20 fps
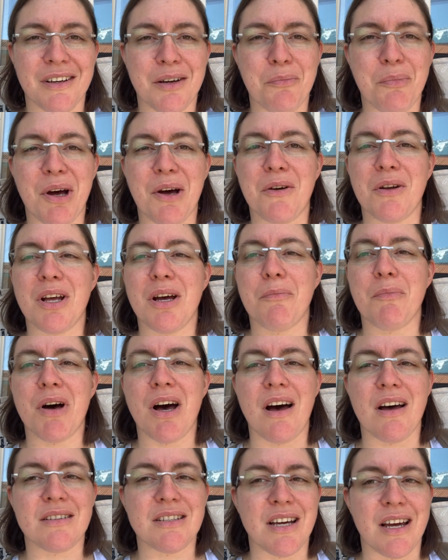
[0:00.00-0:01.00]
about
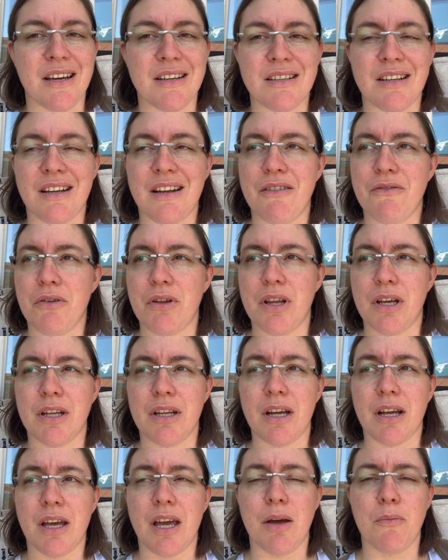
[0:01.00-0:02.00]
apartheid and everything
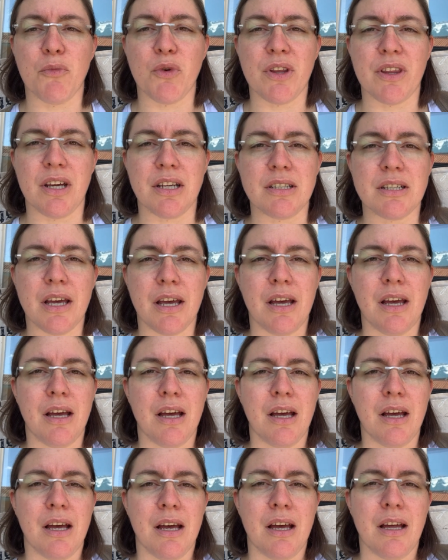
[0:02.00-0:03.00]
that came with it
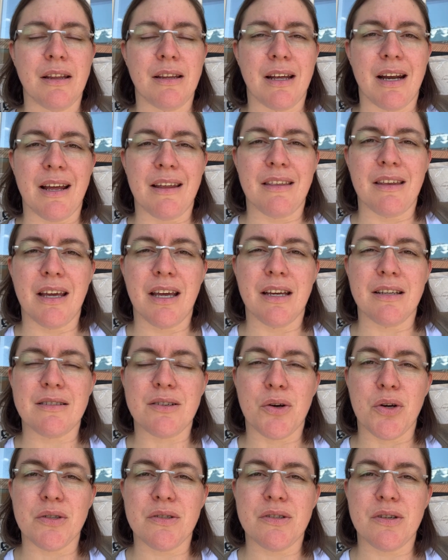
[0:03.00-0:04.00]
that I think it's
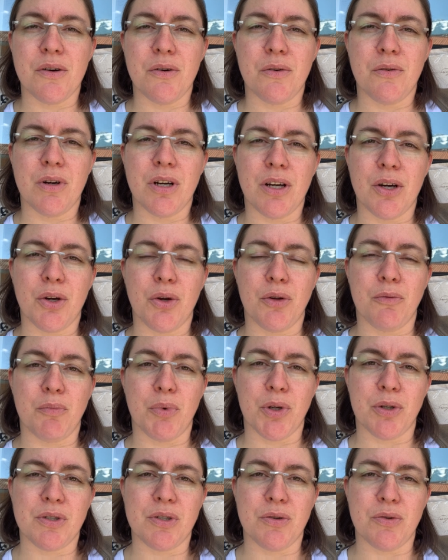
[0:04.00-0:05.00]
also a good
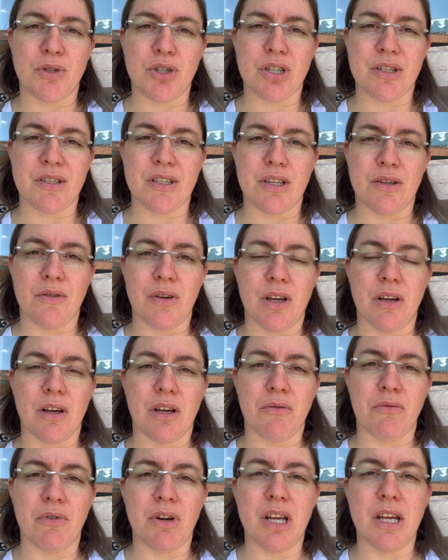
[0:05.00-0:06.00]
book to just, you know,
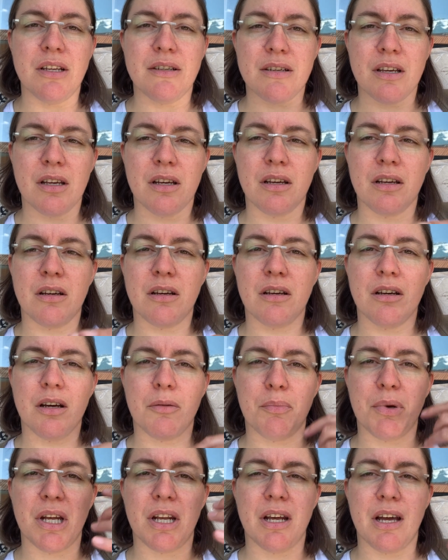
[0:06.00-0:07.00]
read a
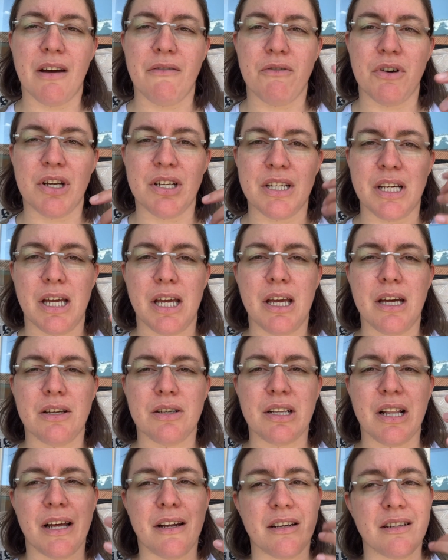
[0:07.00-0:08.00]
bit every day
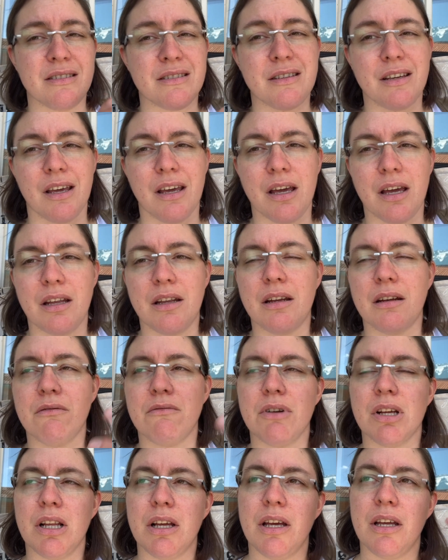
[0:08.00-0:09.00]
and let it sink in and
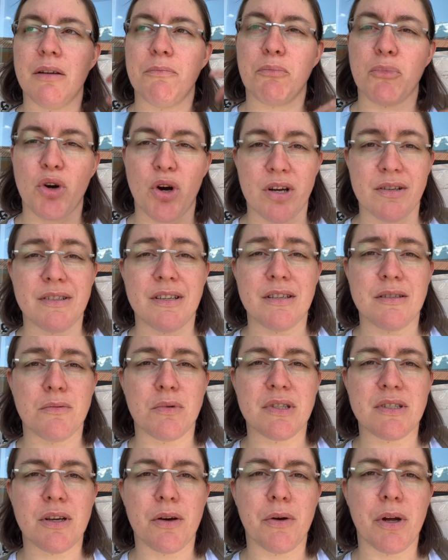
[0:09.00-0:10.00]
really process
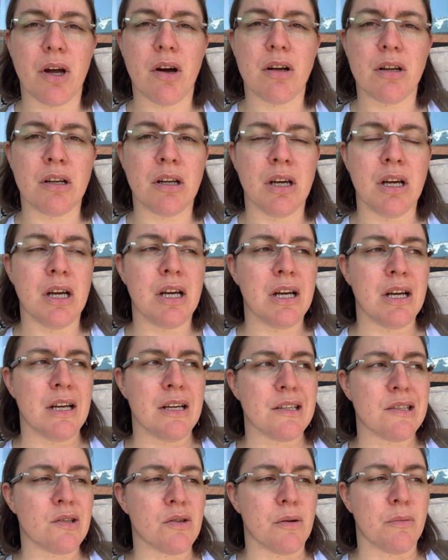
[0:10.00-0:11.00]
what's going on.
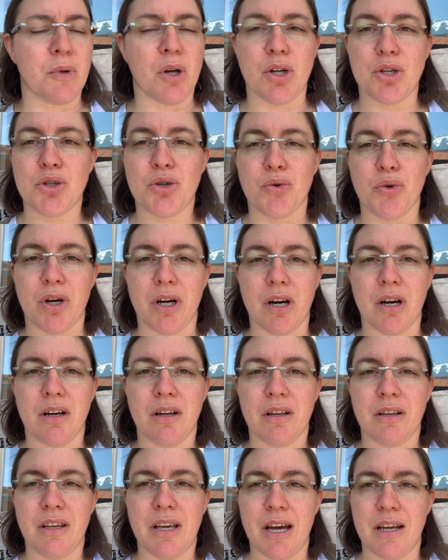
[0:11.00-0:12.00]
So I'm not sure
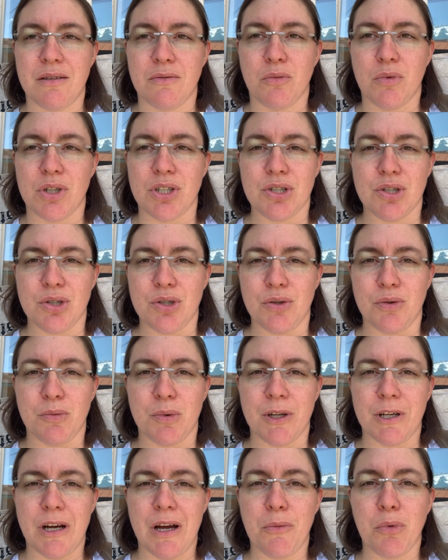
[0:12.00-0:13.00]
yet what to do,
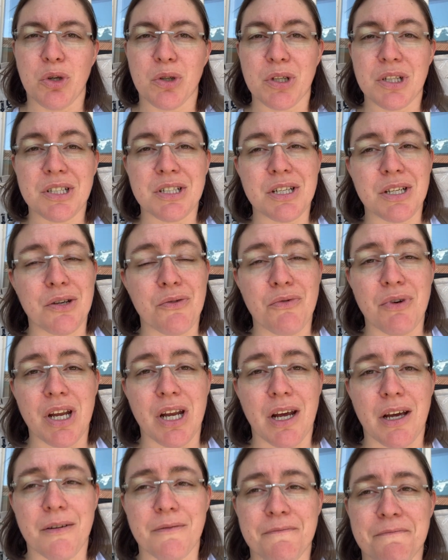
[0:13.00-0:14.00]
but I will continue
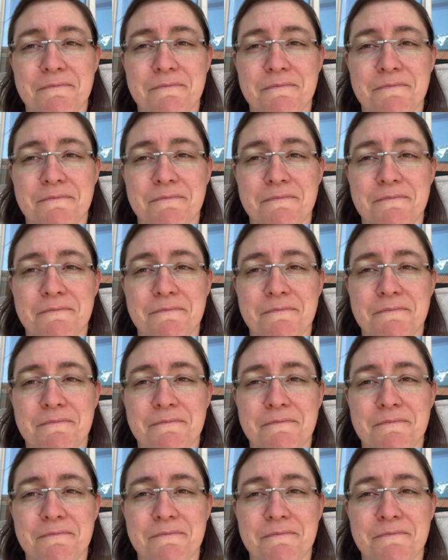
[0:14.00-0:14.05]
reading.